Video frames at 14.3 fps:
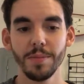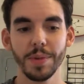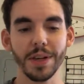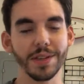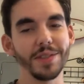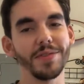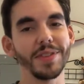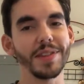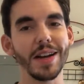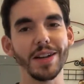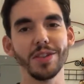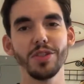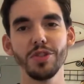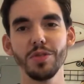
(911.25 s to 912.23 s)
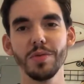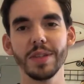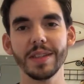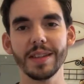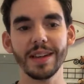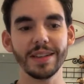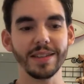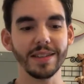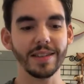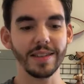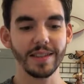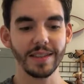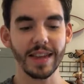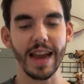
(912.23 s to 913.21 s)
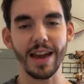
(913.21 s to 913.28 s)
because if it's not in tune, it's not gonna
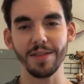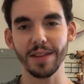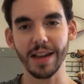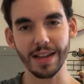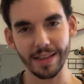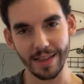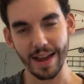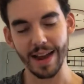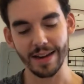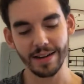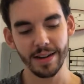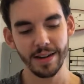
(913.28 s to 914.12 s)
sound like that.